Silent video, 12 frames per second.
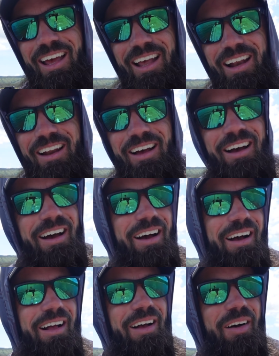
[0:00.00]
and
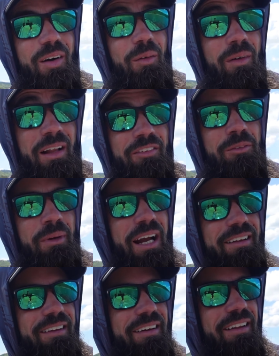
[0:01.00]
one
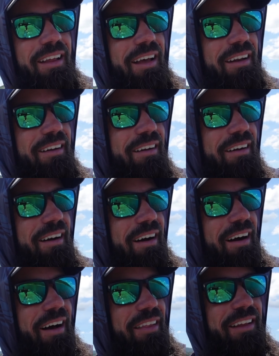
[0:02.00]
smacked it, and then
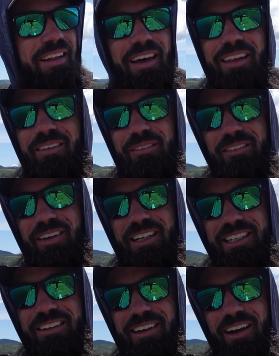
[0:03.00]
I think the other one was
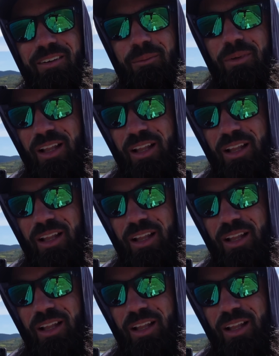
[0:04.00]
actually tangled in my